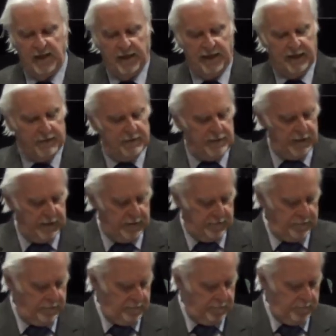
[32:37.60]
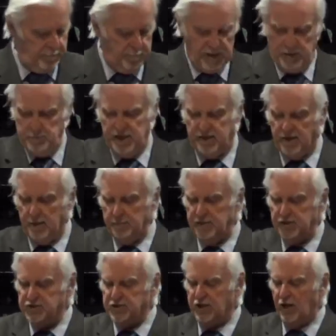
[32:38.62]
It, it may become
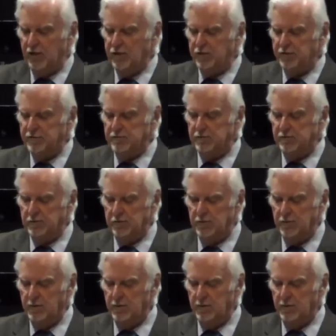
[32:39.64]
discolored, and,